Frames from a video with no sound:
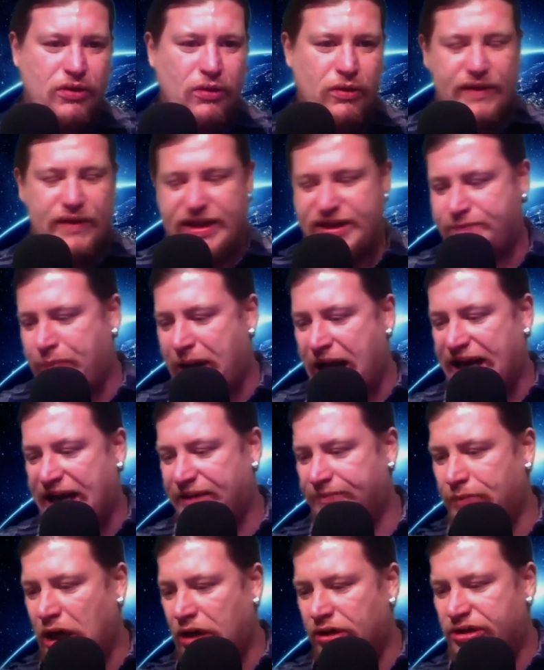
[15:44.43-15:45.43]
all these bad
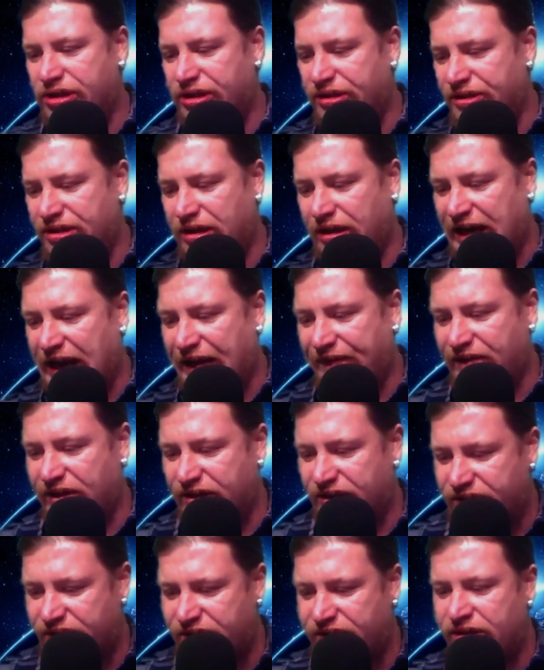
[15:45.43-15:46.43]
emotions on
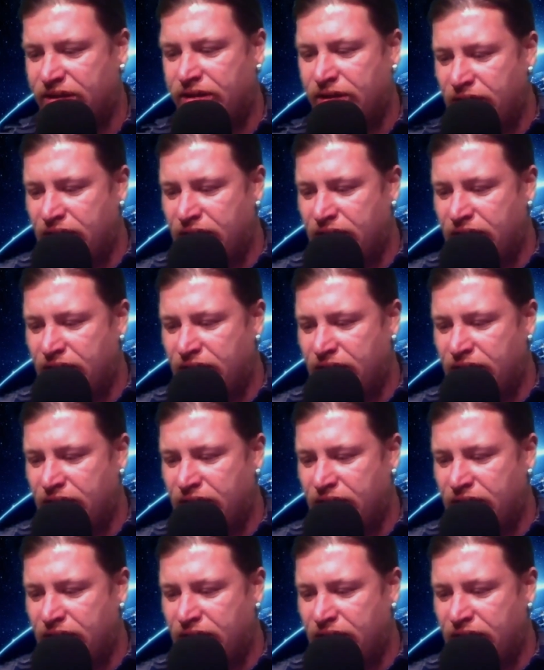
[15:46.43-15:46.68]
others.